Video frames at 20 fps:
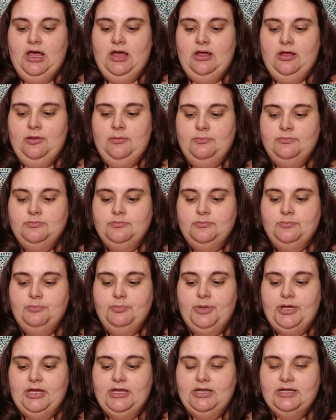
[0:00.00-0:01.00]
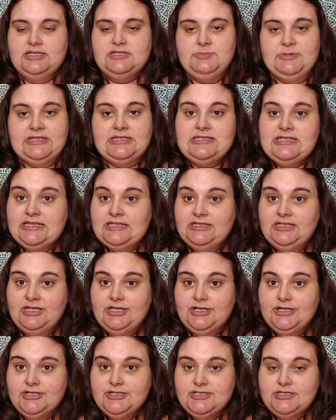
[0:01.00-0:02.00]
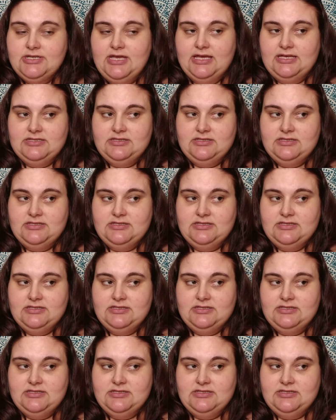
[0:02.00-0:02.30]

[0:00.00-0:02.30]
But it's been 10 years